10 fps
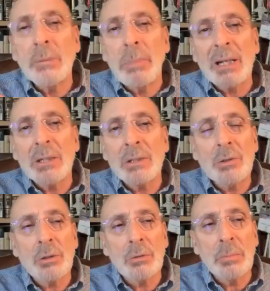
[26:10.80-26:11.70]
a
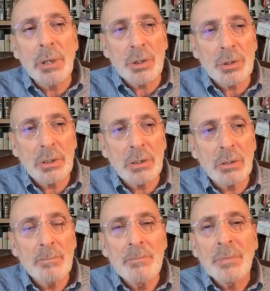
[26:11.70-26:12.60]
Parkinson patient,
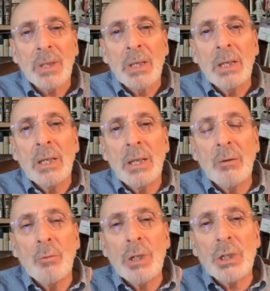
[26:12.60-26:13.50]

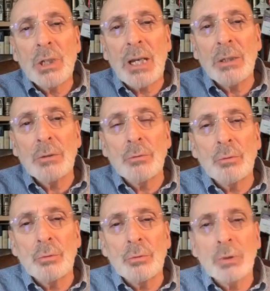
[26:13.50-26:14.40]
we try
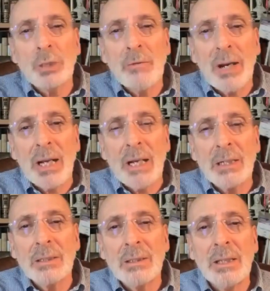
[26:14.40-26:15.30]
to
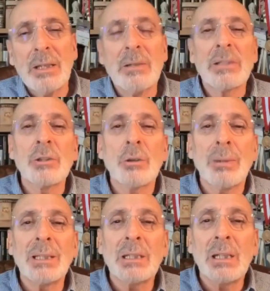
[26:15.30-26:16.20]
define the
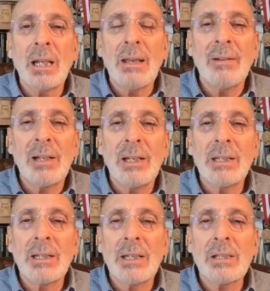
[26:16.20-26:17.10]
symptomatic level
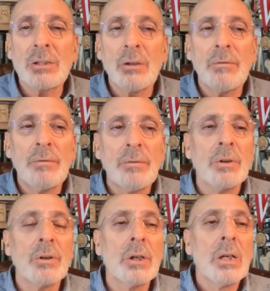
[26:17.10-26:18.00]
in case of
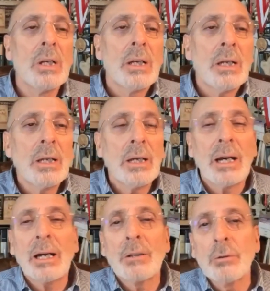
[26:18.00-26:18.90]

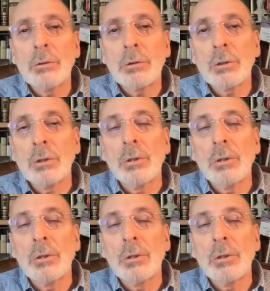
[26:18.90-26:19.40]
adult